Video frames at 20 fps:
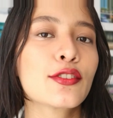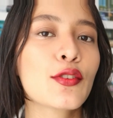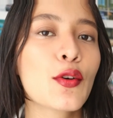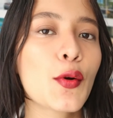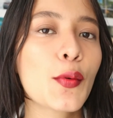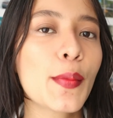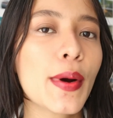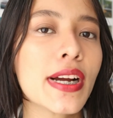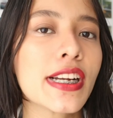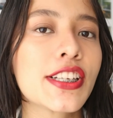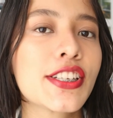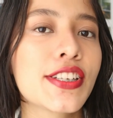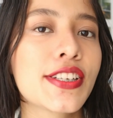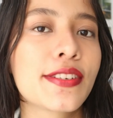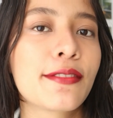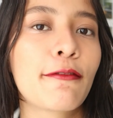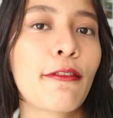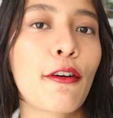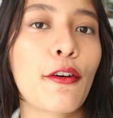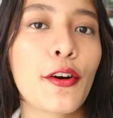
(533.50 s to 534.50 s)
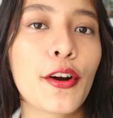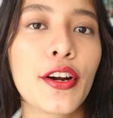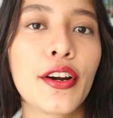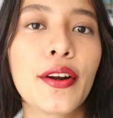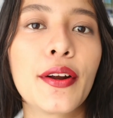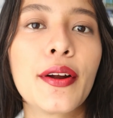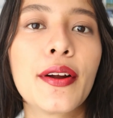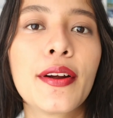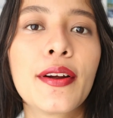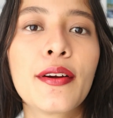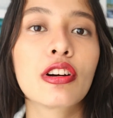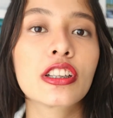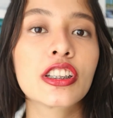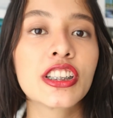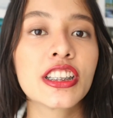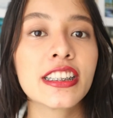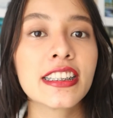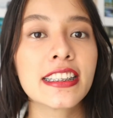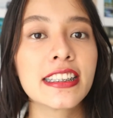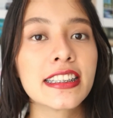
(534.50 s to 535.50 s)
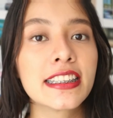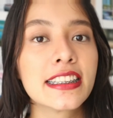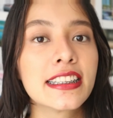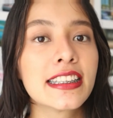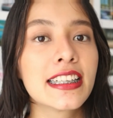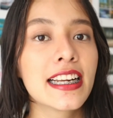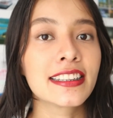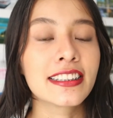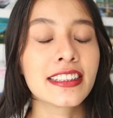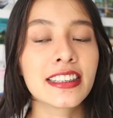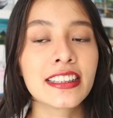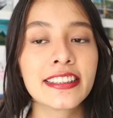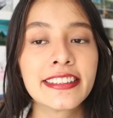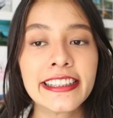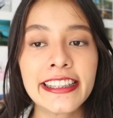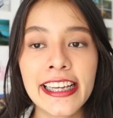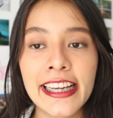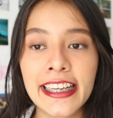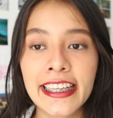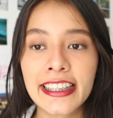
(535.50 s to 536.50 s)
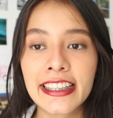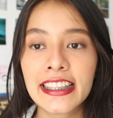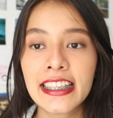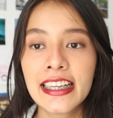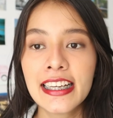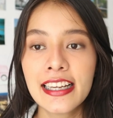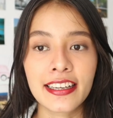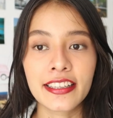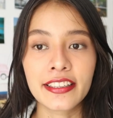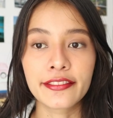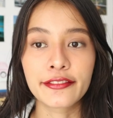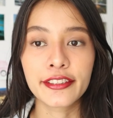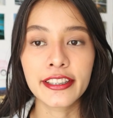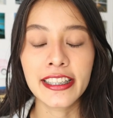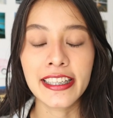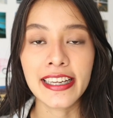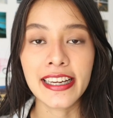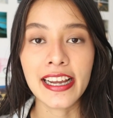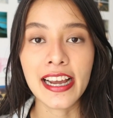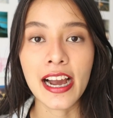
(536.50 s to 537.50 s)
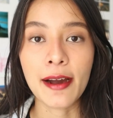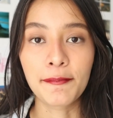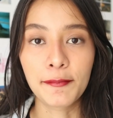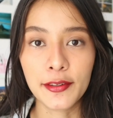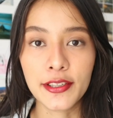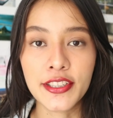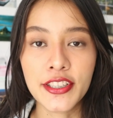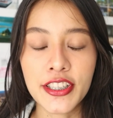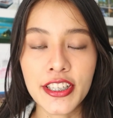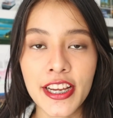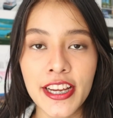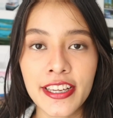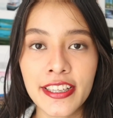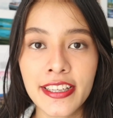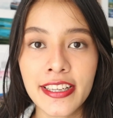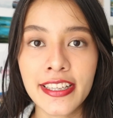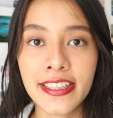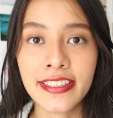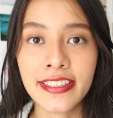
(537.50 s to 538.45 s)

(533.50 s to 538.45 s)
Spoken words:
you so much for watching until the end. I really appreciate